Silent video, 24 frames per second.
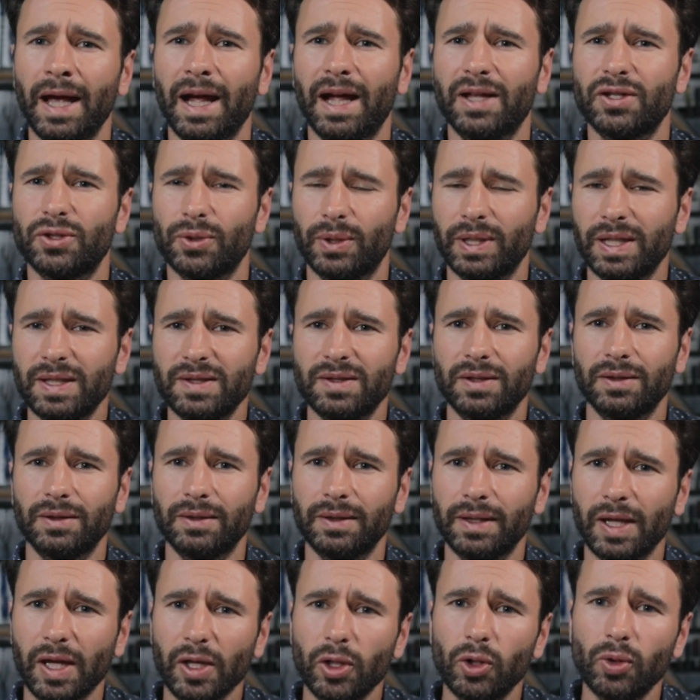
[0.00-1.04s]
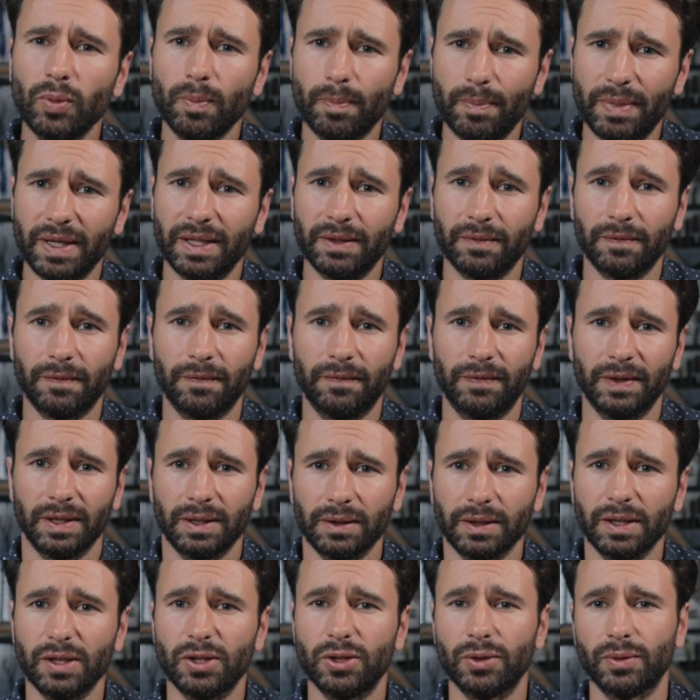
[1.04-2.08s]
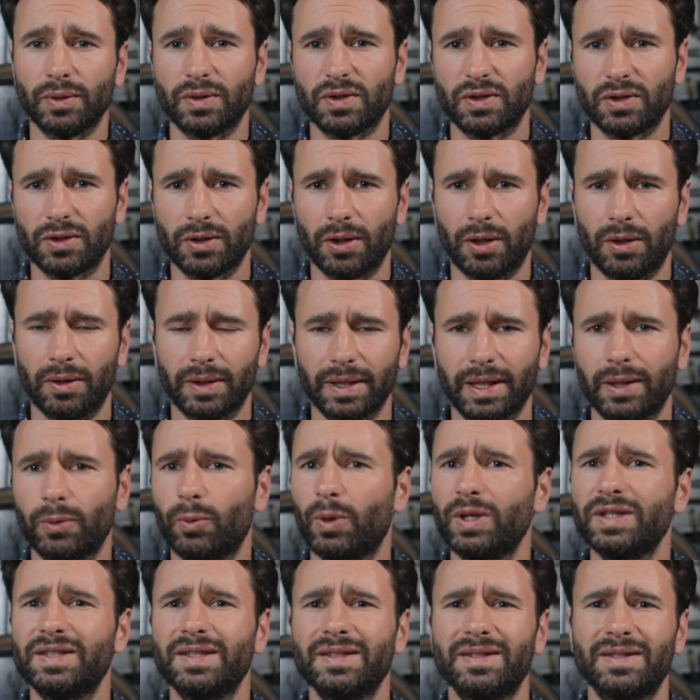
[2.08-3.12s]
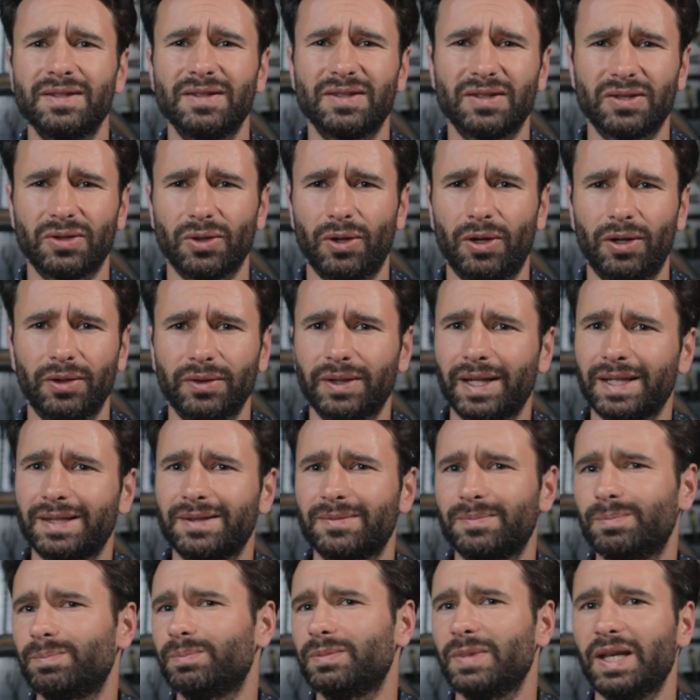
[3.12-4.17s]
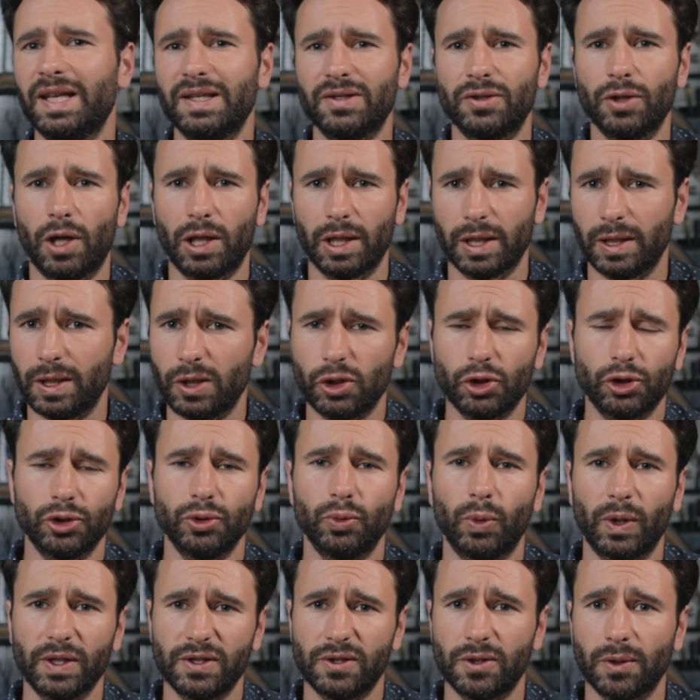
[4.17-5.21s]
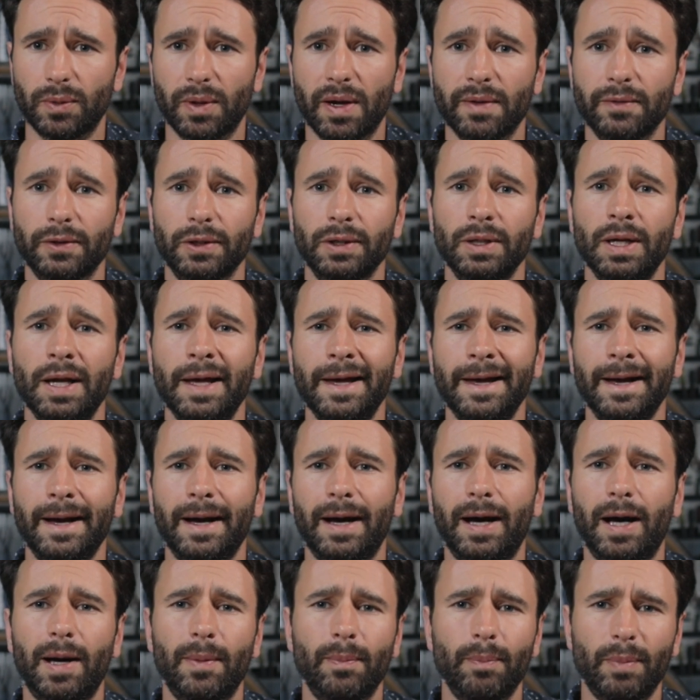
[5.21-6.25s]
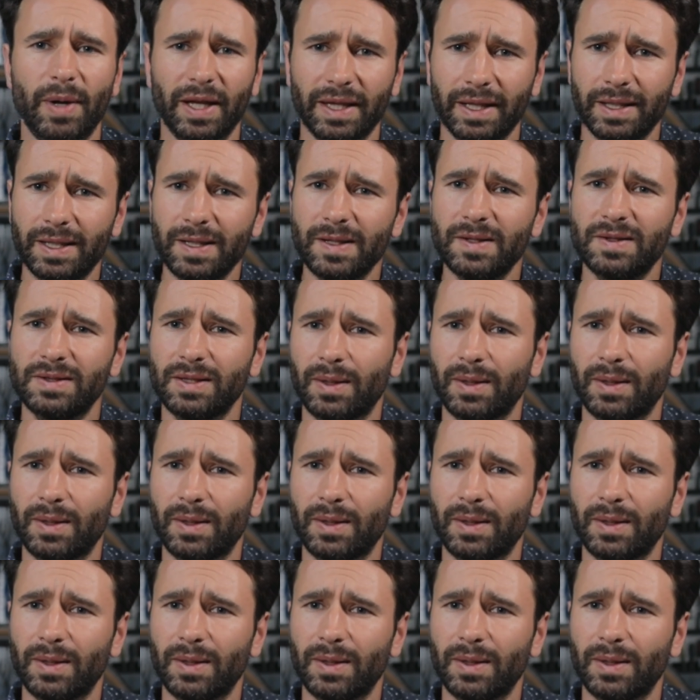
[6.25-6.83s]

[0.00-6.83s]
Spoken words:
And so it is a little bit fiddly to install. Again, once it's installed, that is not an issue whatsoever, but it is